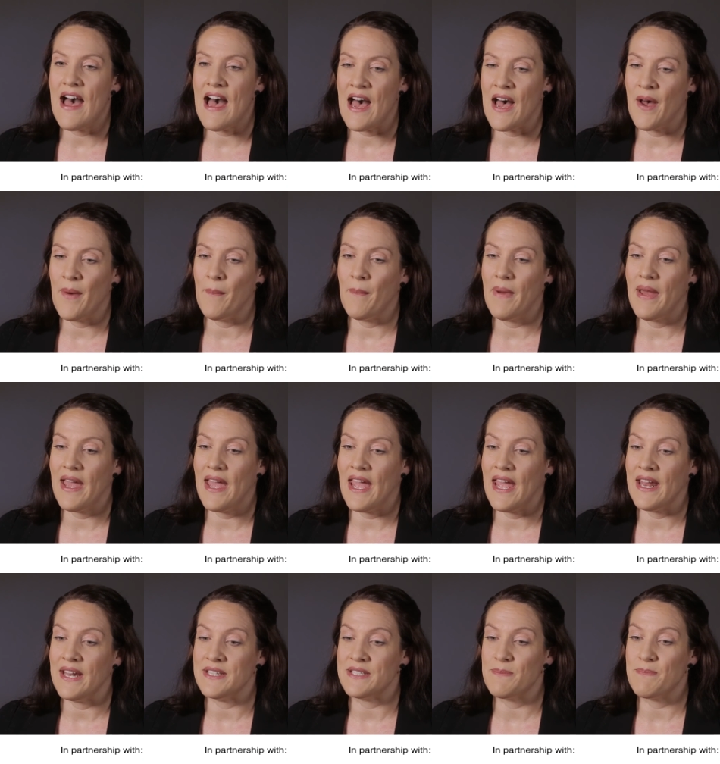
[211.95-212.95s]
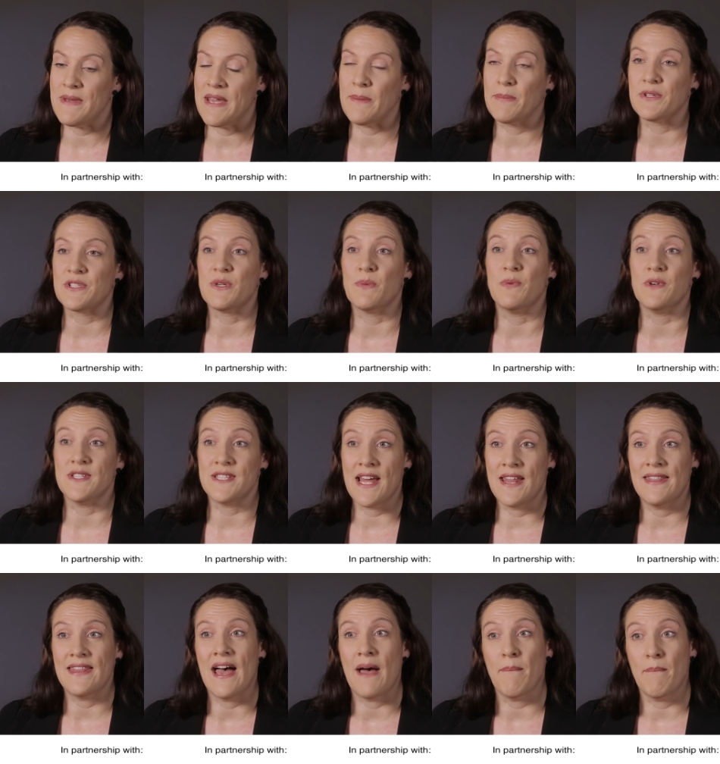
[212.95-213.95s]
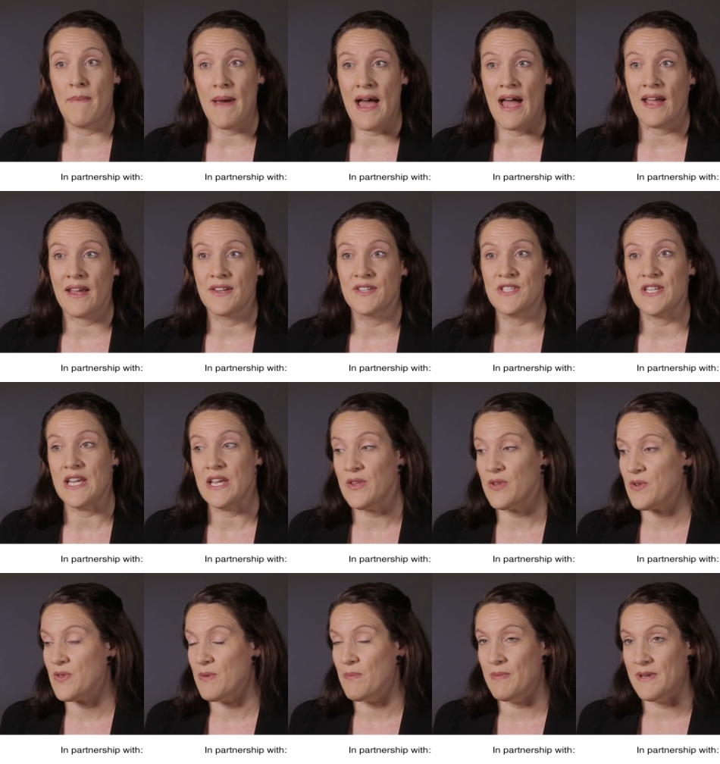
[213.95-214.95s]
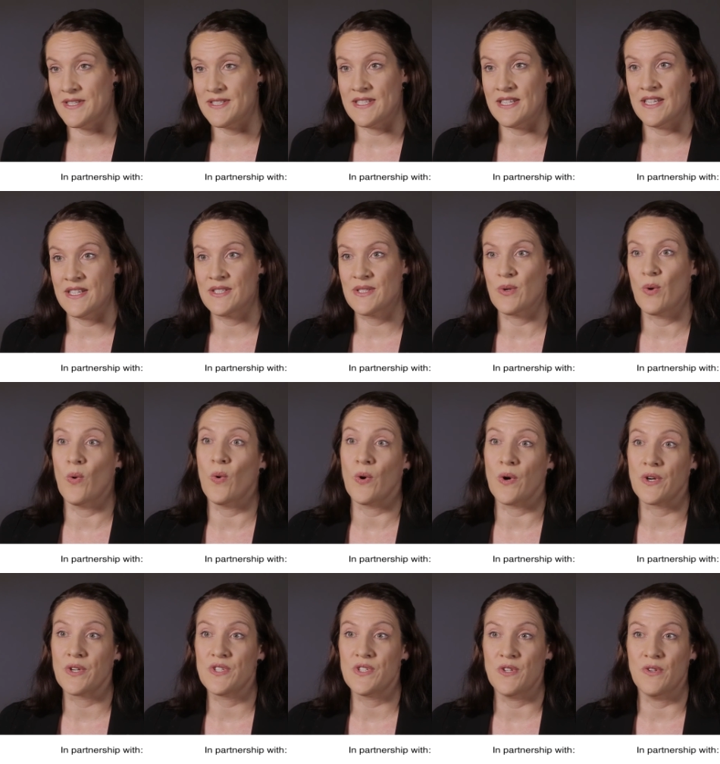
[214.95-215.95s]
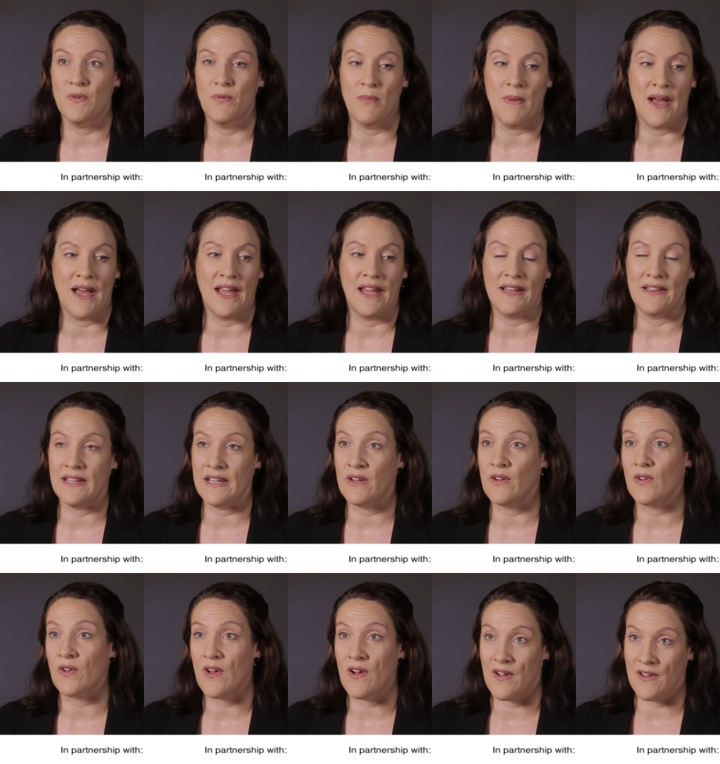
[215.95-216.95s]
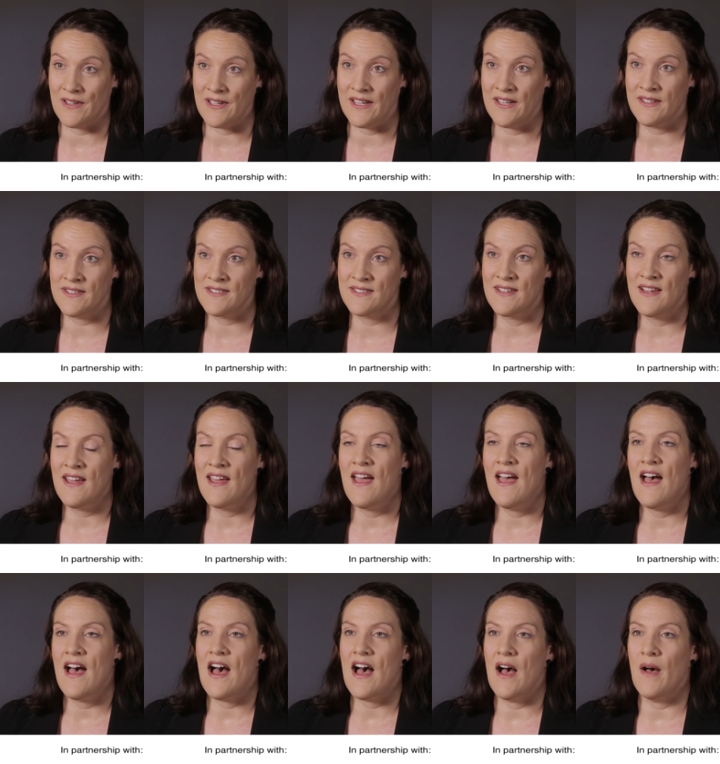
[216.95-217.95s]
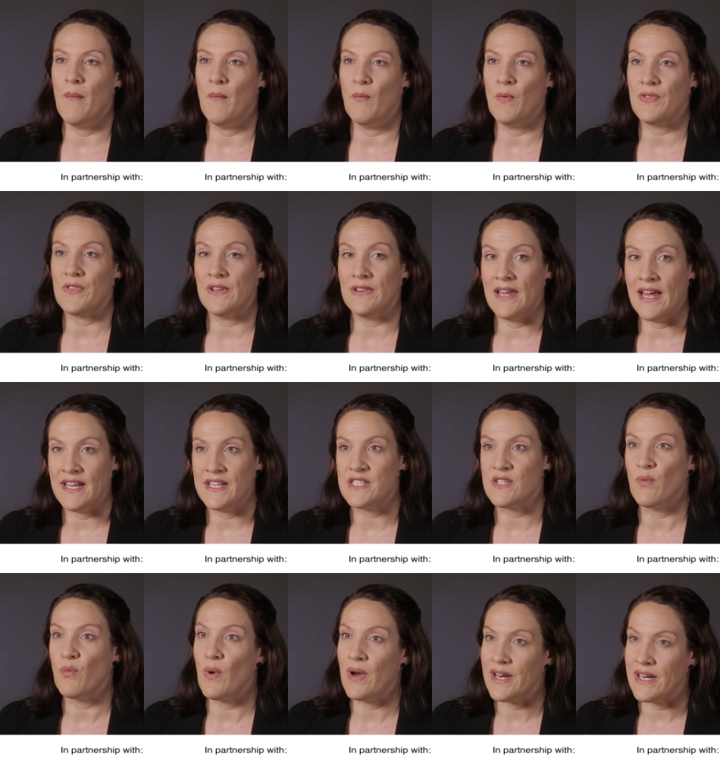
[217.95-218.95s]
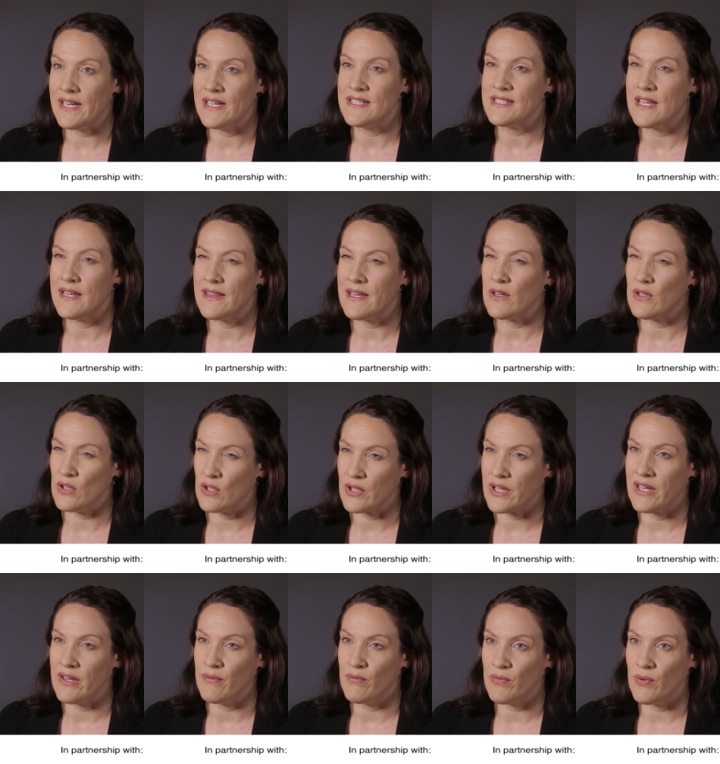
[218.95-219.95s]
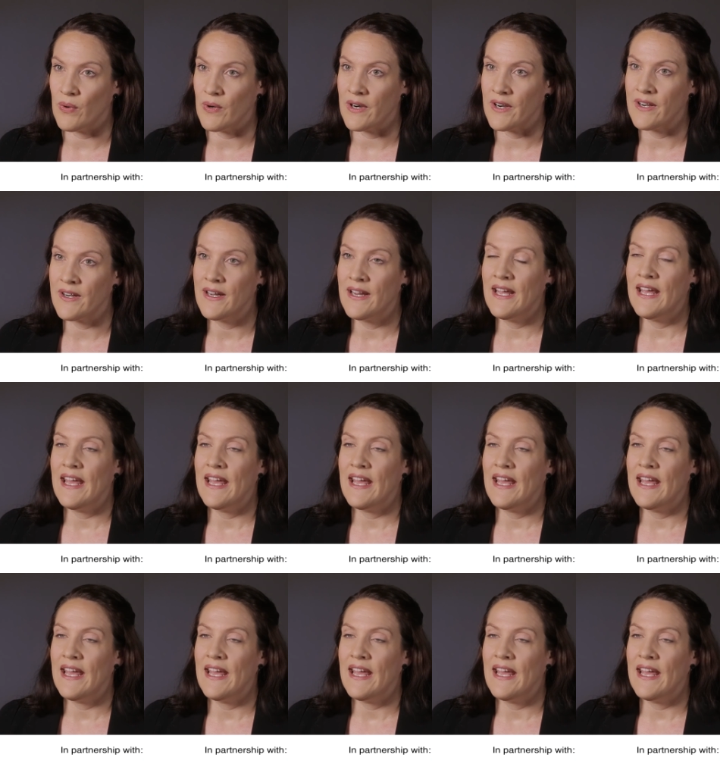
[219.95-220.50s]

and be able to present that back to either the business or to my legal colleagues with the lens of what it is that they're looking for.